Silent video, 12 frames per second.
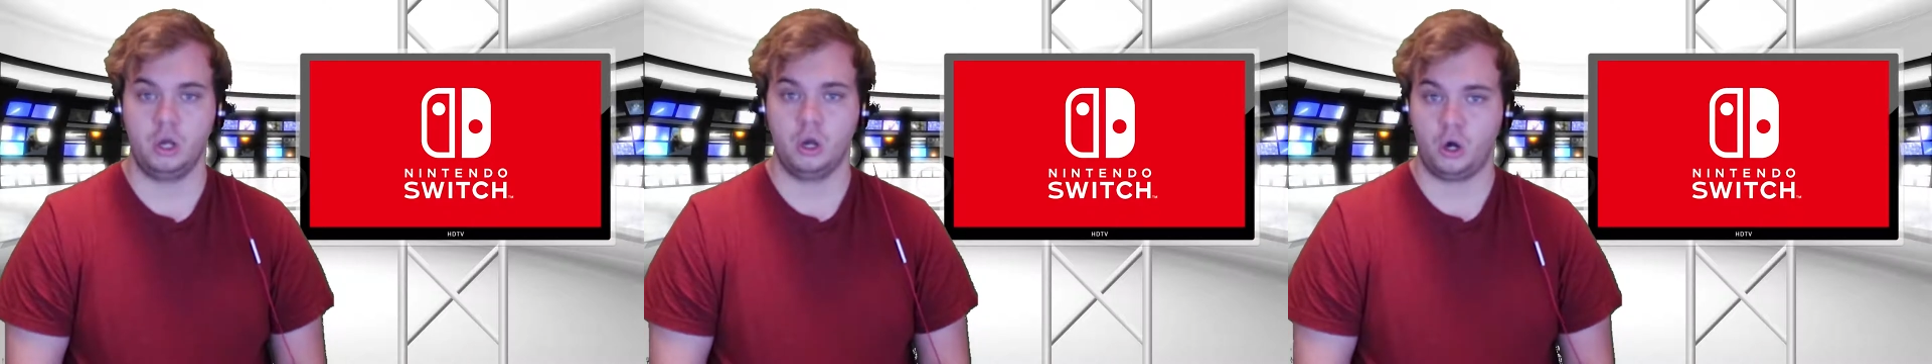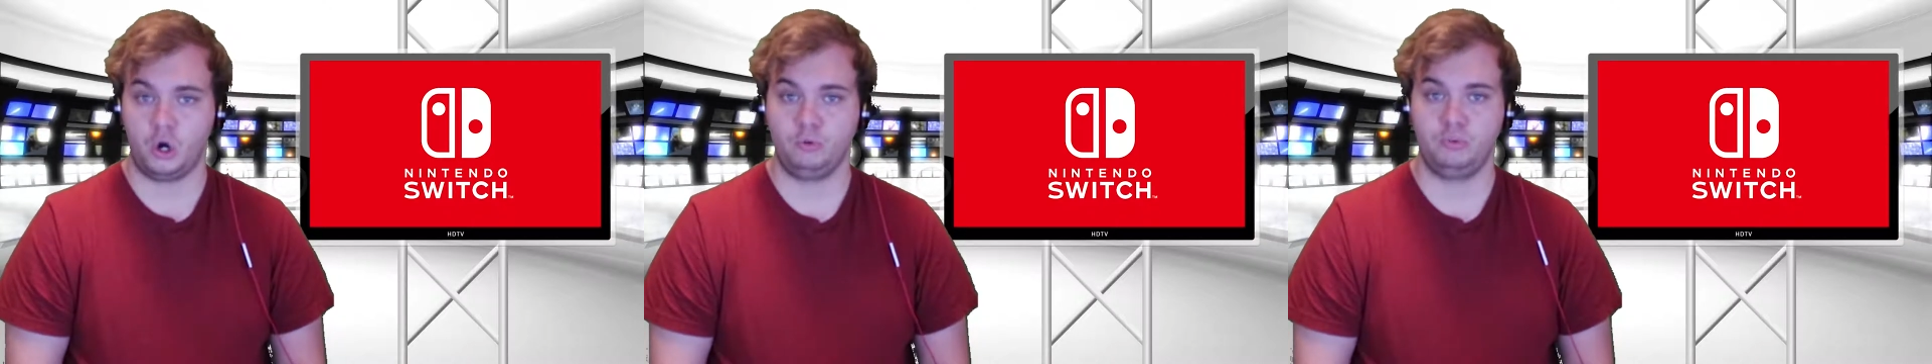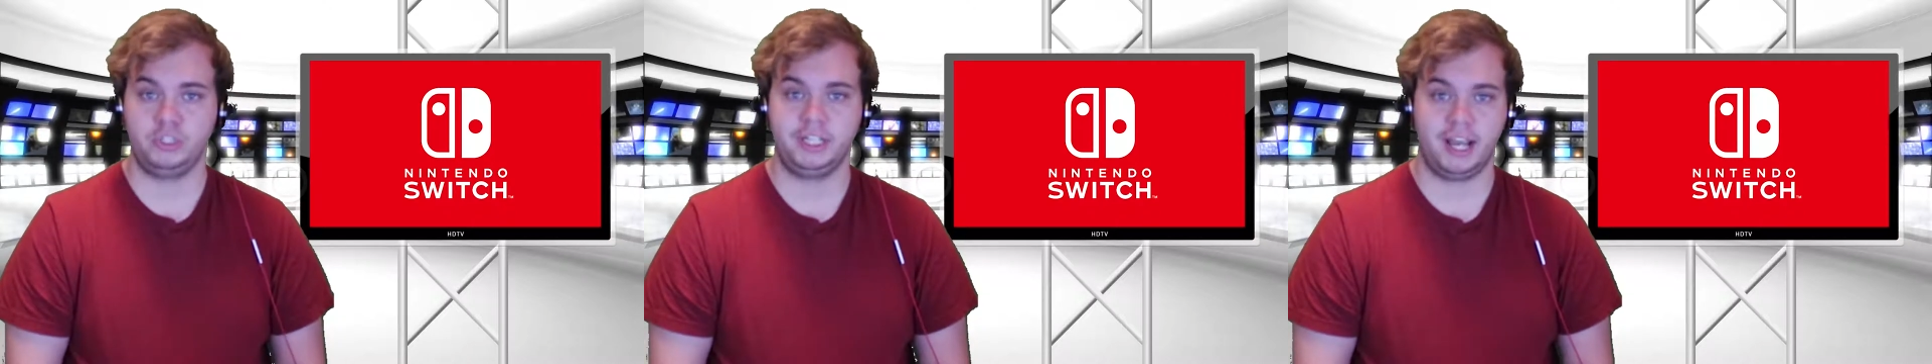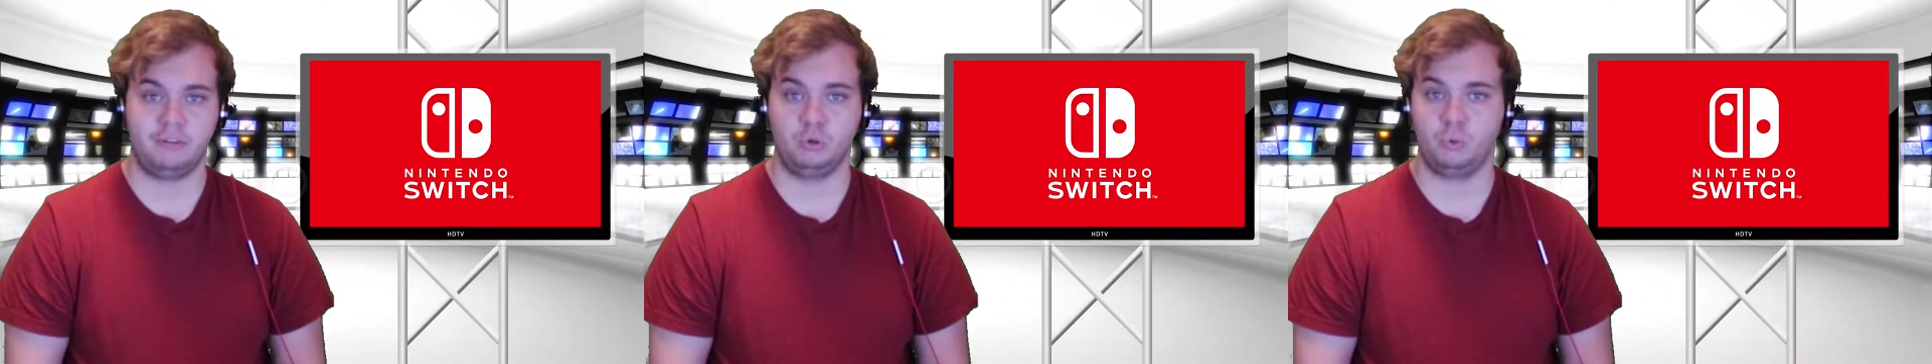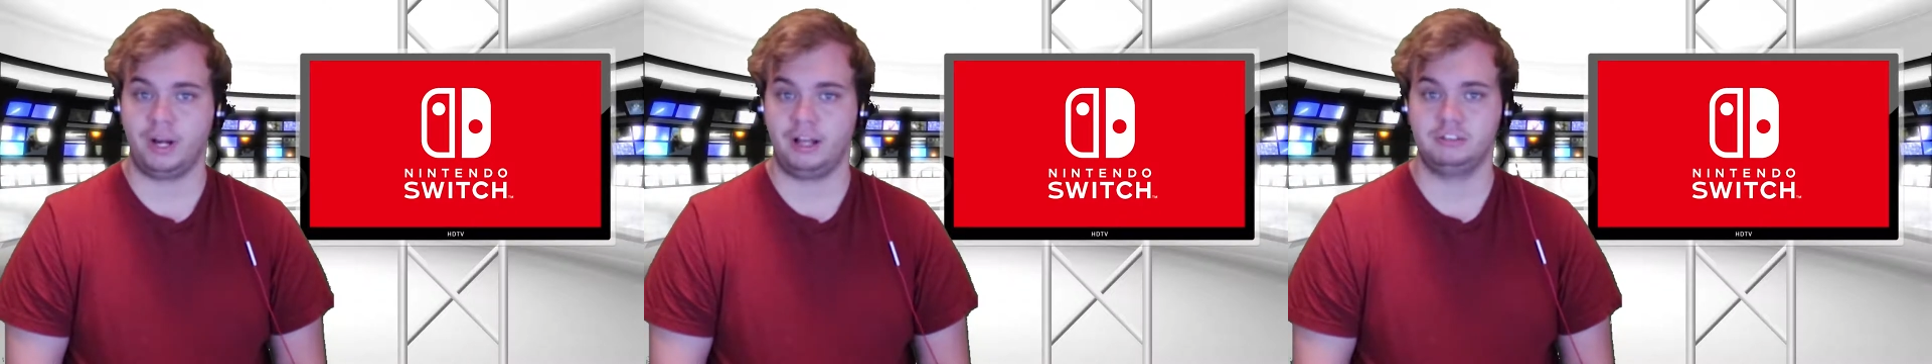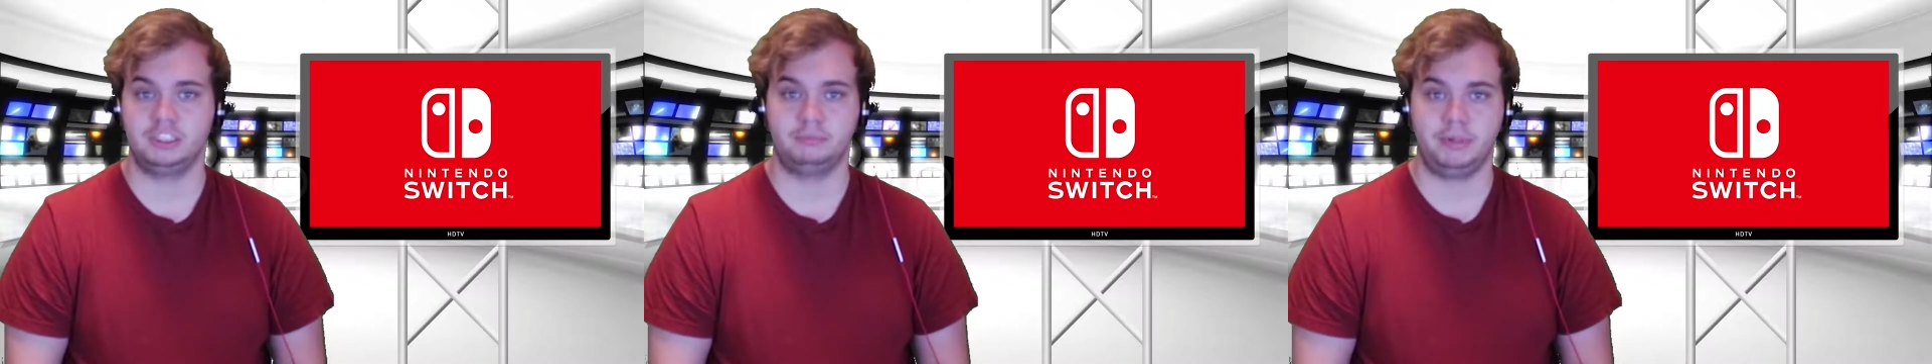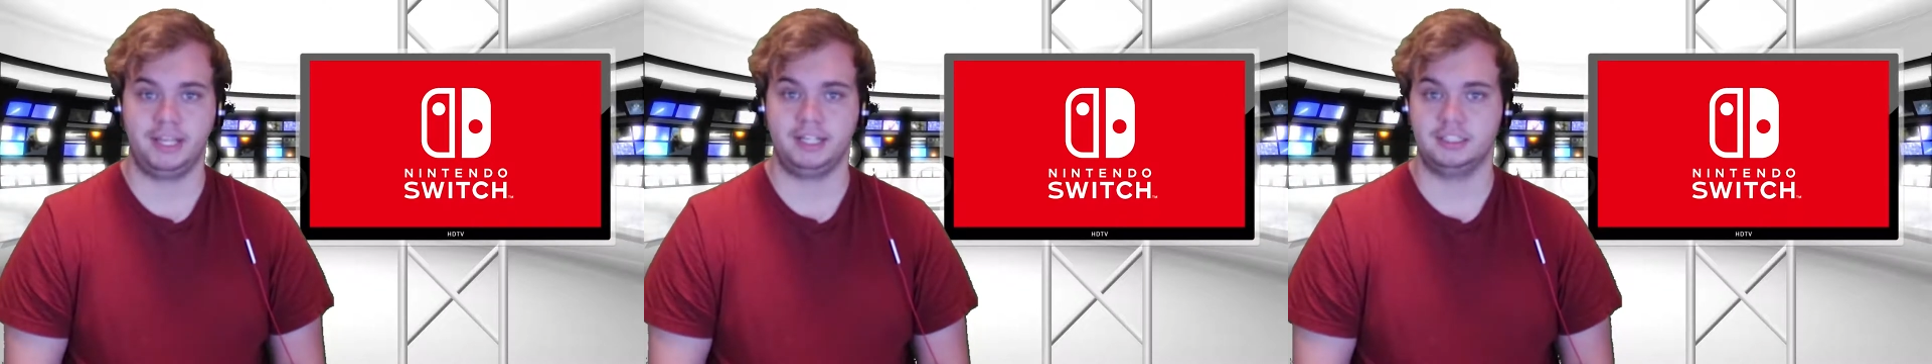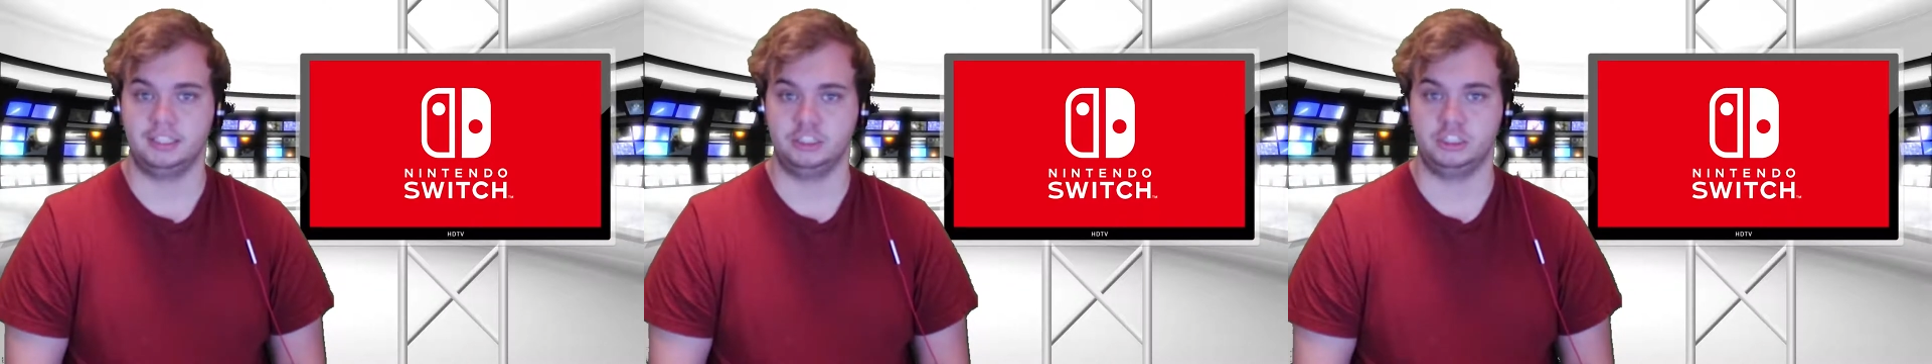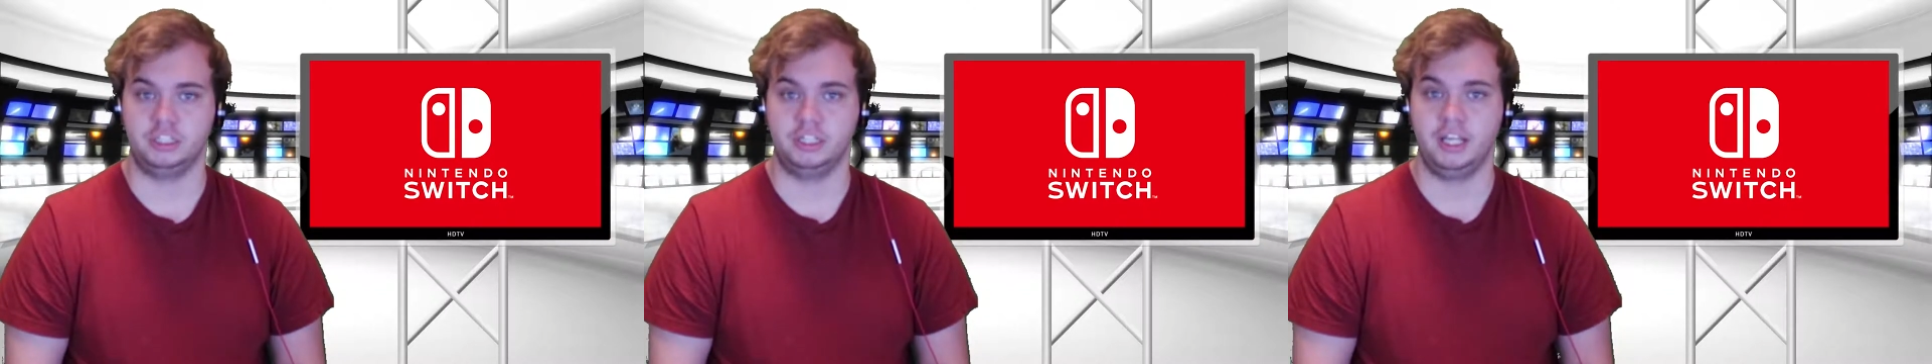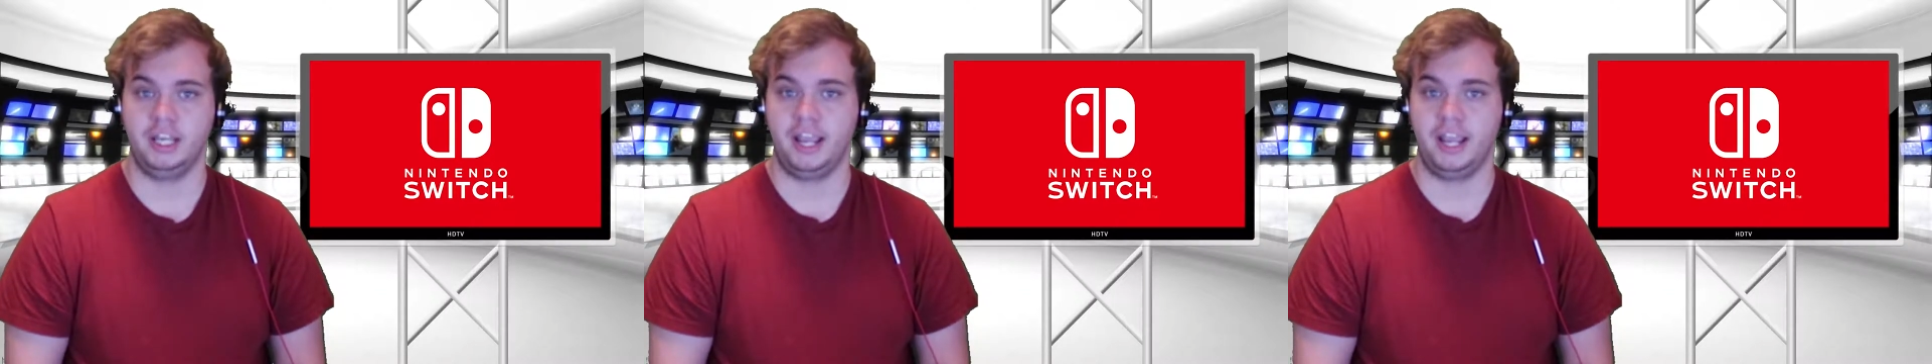Hopefully everyone else is paying attention